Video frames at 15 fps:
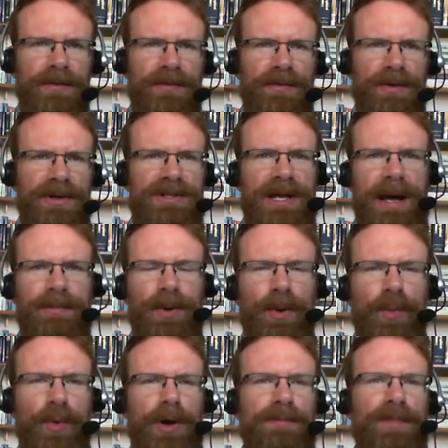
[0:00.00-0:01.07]
For
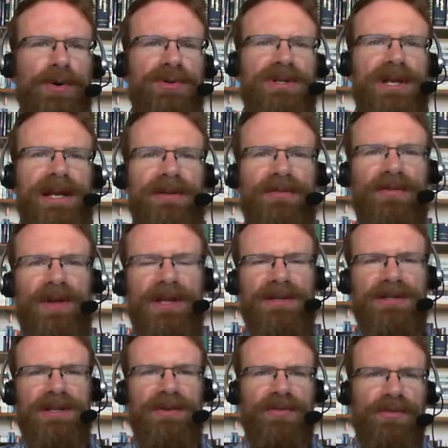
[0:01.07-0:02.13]
example, one motif
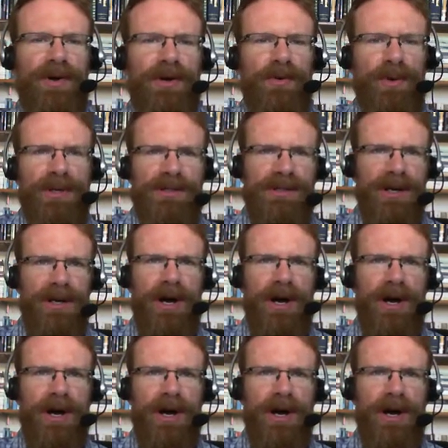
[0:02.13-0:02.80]
is the frequent uh,